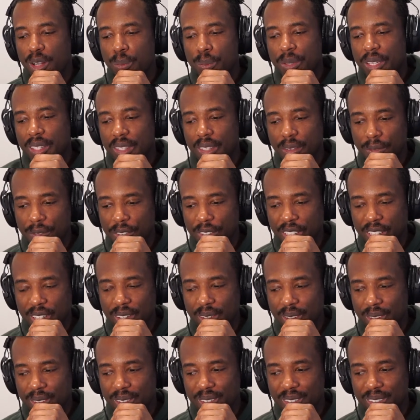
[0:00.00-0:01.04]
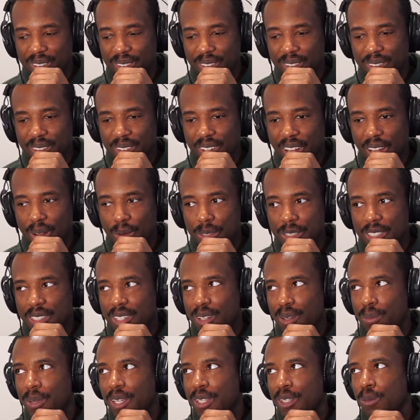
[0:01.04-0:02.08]
be in the video. I wasn't gonna
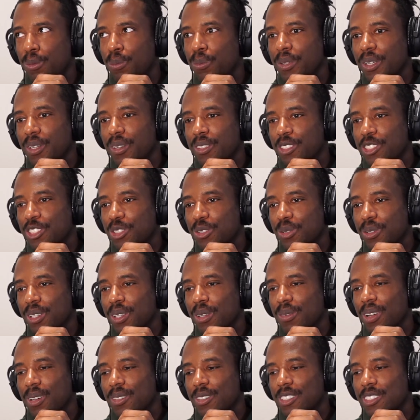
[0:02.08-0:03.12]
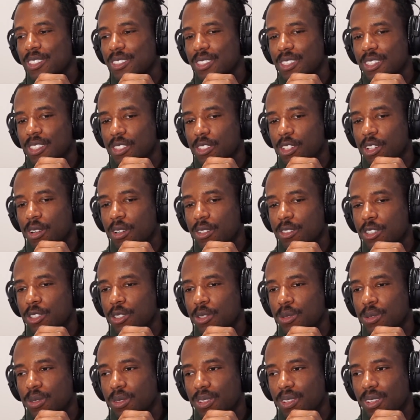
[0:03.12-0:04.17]
make you be on stream. I was just gonna talk to
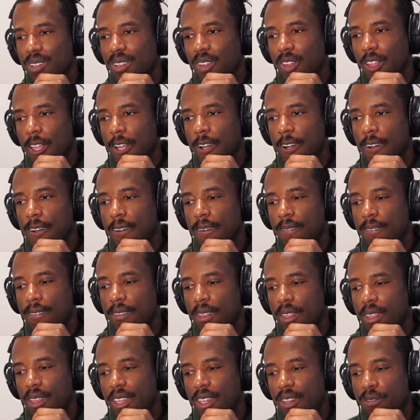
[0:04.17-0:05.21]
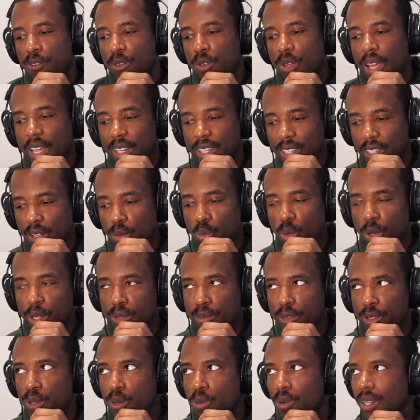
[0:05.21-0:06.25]
you. And if you had any
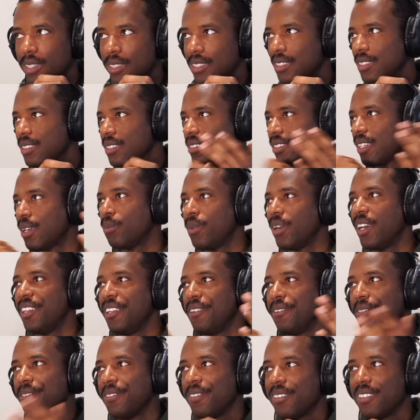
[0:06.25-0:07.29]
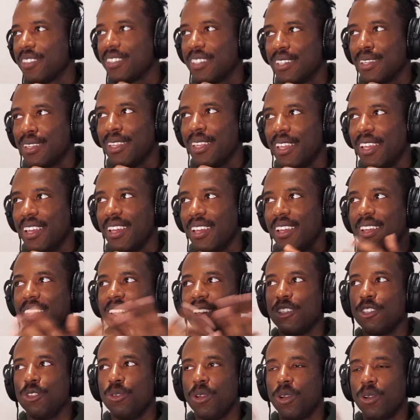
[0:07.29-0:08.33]
relevant questions, I might have,
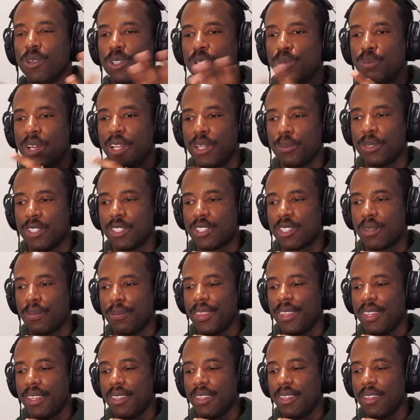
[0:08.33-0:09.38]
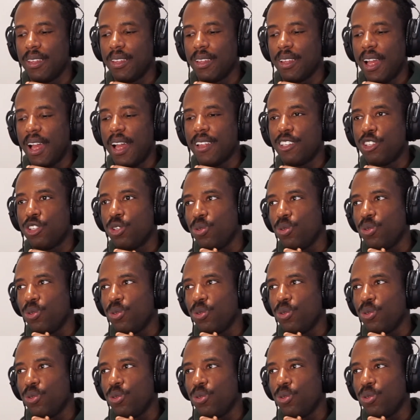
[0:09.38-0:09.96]
it might have been something I've